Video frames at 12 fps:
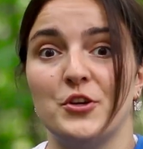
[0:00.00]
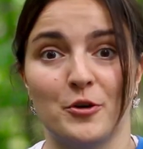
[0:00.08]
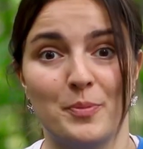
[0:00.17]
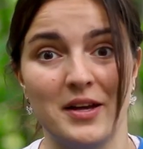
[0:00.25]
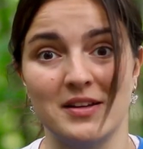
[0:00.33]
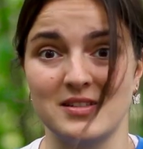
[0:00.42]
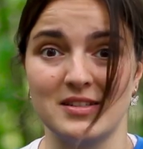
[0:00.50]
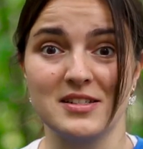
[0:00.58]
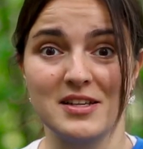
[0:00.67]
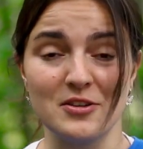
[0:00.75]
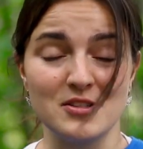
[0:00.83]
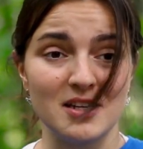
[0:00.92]
European
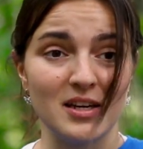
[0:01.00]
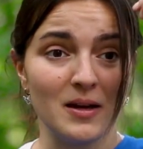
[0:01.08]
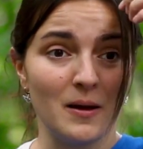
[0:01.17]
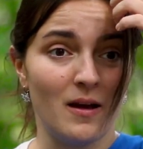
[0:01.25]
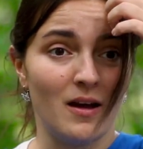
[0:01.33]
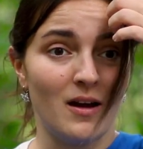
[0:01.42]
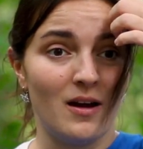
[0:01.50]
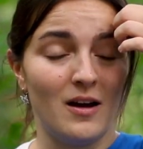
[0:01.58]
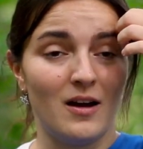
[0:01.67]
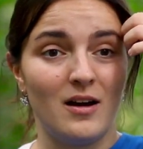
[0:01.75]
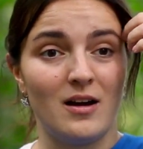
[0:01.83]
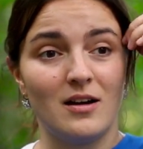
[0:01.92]
cities that you see.
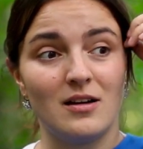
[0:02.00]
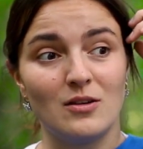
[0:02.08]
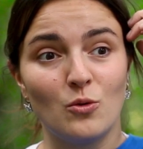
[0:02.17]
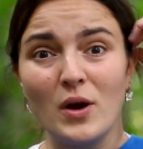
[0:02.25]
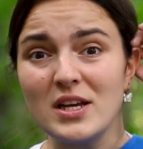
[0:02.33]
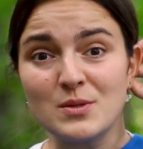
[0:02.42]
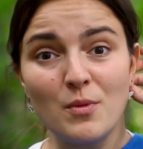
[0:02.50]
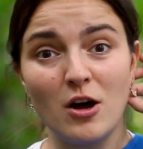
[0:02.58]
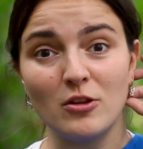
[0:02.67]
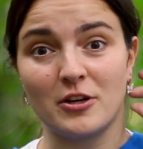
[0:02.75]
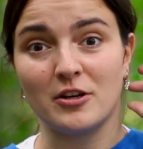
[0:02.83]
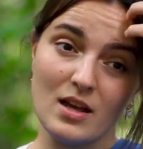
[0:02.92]
Way
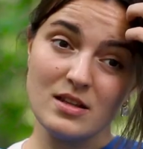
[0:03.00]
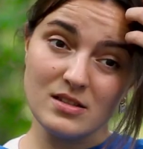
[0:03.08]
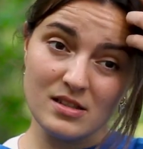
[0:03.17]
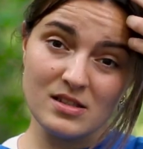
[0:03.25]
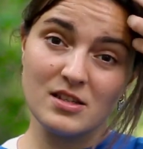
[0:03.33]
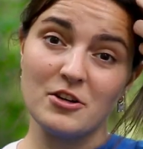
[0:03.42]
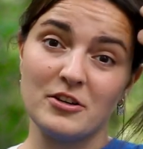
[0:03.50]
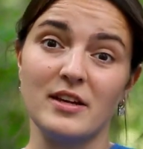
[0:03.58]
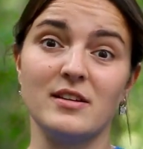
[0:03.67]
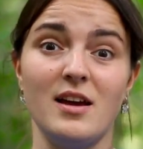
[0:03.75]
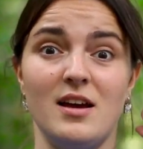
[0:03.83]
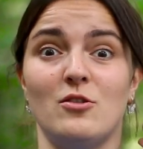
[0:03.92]
smaller. It's considered
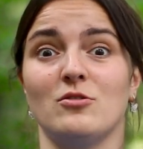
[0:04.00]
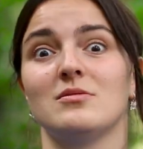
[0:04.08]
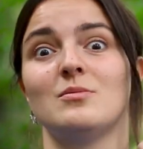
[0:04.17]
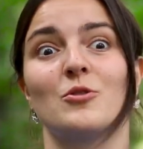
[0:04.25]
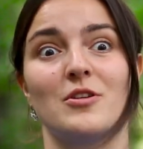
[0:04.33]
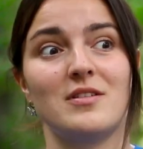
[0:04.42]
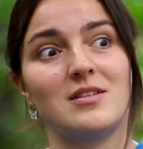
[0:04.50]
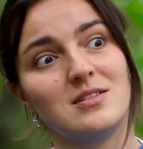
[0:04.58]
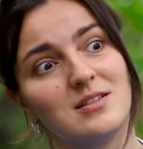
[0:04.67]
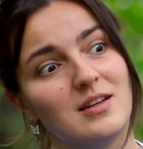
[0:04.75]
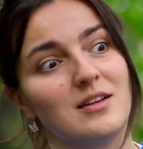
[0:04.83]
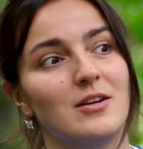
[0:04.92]
a town more than a
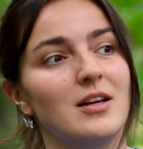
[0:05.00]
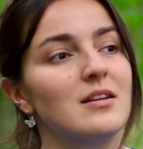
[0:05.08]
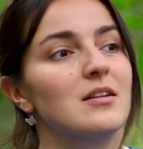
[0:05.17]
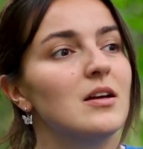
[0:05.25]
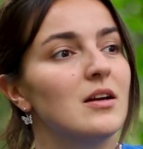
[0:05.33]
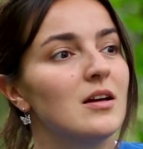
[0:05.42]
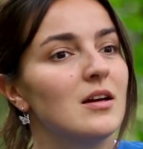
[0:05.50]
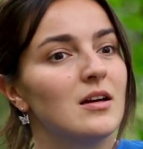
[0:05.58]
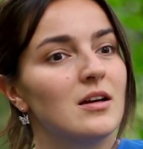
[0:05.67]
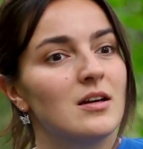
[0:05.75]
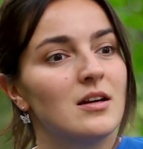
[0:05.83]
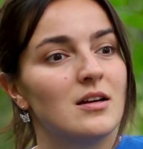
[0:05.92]
city, right?
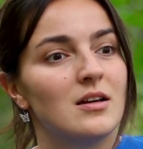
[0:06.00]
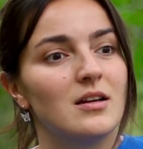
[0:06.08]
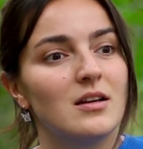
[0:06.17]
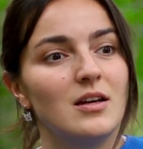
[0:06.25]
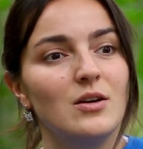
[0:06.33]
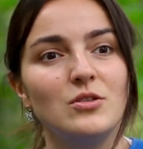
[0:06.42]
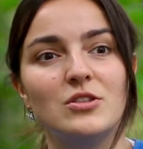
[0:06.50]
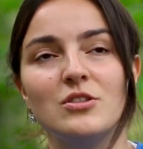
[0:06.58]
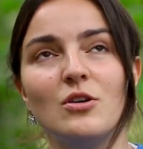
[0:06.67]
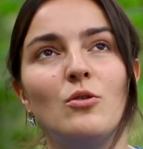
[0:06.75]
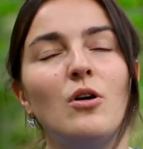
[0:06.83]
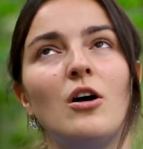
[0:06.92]
It was
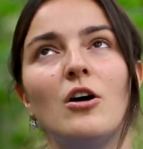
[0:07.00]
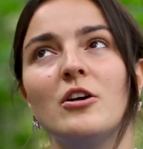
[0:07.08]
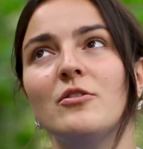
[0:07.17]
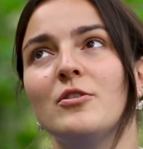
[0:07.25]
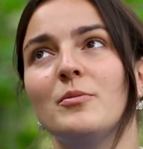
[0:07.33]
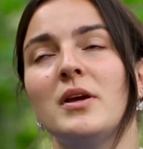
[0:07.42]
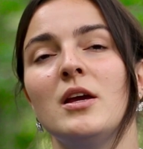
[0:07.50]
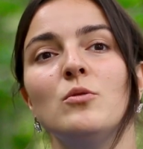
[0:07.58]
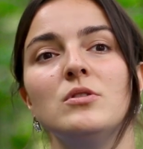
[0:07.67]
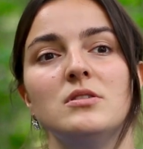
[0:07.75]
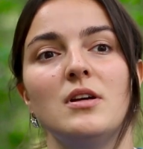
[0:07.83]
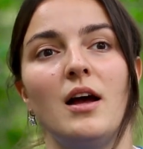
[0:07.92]
so hard for me.
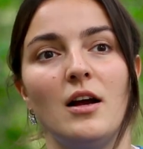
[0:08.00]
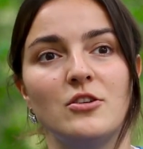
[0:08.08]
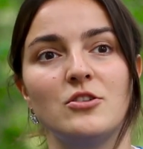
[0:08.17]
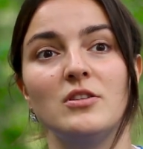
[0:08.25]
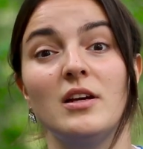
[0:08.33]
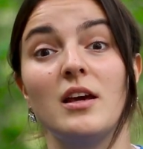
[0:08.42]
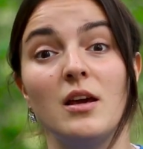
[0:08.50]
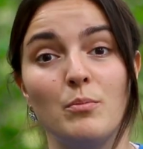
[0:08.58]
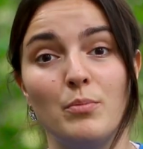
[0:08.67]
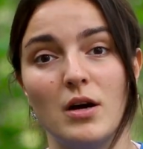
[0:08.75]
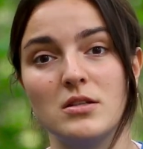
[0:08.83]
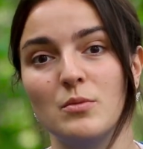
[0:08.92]
It was actually
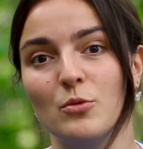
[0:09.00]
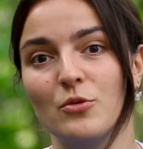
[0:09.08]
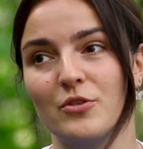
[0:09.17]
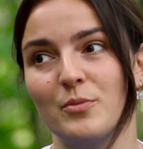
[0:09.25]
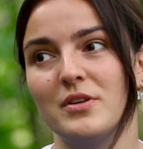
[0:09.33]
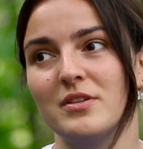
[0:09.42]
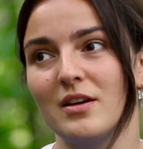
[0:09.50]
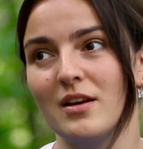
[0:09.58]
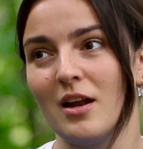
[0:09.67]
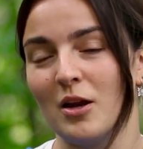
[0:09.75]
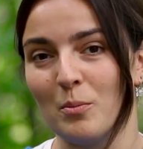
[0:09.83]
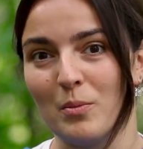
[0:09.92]
impossible for me to
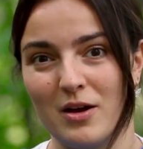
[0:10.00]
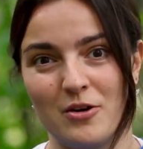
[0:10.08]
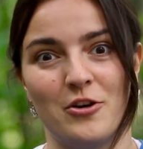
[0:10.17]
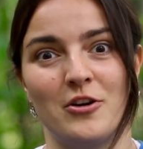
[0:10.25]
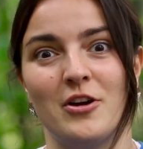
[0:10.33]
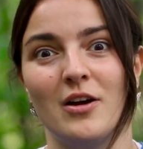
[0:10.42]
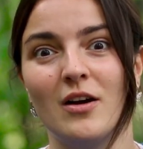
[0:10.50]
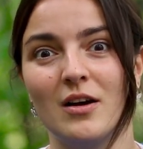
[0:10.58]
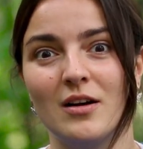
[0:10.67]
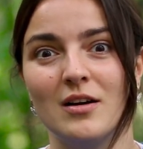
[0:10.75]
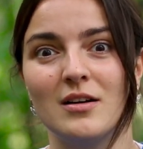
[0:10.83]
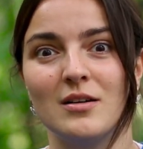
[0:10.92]
get any better
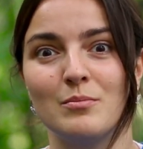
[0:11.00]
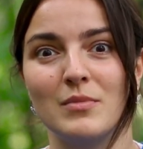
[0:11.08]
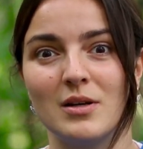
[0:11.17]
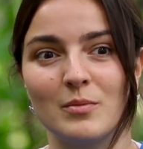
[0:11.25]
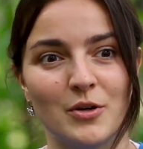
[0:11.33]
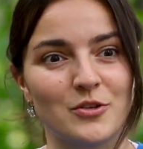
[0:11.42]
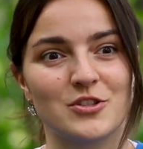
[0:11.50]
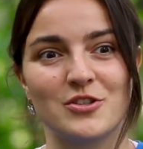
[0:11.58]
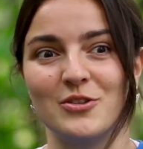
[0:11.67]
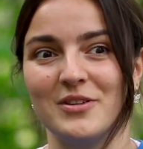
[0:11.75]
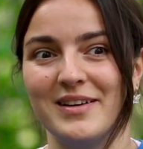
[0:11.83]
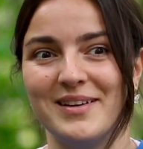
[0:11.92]

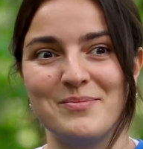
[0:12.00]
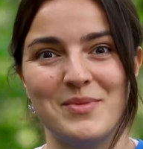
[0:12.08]
emotionally,